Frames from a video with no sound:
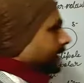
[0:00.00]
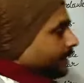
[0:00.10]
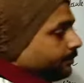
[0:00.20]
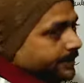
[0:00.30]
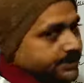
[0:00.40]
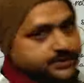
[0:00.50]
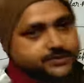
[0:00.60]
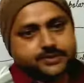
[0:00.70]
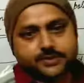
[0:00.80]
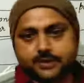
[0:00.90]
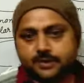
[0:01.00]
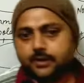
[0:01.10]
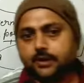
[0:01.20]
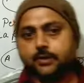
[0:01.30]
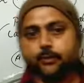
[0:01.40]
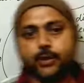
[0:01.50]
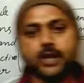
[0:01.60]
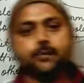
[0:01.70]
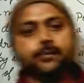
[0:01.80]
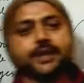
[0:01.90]
happens
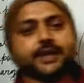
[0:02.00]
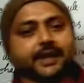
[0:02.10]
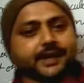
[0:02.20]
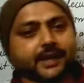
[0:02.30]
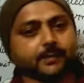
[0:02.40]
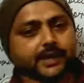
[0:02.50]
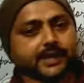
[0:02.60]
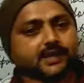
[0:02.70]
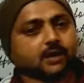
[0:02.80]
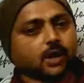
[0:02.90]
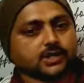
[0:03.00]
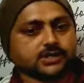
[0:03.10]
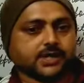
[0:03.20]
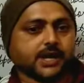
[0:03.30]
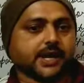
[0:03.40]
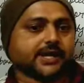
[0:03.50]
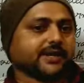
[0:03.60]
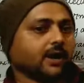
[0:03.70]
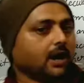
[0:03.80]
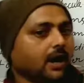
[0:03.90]
when B came in
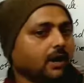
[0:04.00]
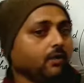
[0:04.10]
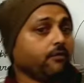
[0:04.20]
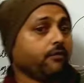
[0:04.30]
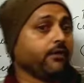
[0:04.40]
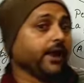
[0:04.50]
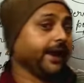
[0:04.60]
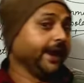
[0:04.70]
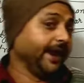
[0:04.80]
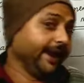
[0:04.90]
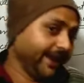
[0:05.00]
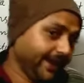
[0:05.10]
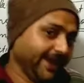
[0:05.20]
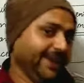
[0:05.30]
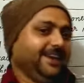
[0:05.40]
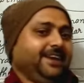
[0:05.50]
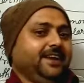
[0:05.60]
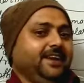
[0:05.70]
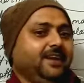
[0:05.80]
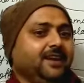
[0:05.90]
contact of A?
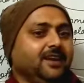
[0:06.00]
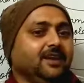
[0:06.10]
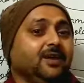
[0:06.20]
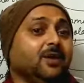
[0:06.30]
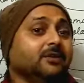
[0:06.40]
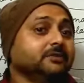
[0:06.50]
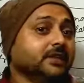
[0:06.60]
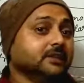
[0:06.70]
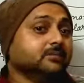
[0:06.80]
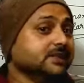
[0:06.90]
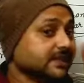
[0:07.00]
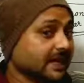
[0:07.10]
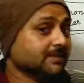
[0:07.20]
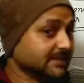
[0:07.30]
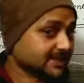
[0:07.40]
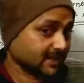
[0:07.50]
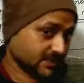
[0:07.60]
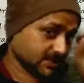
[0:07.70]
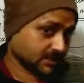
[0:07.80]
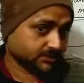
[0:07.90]
When B came in
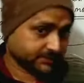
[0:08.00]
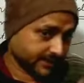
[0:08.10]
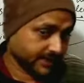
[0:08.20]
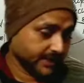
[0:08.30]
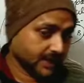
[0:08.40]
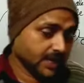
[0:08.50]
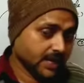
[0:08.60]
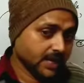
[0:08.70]
contact of A,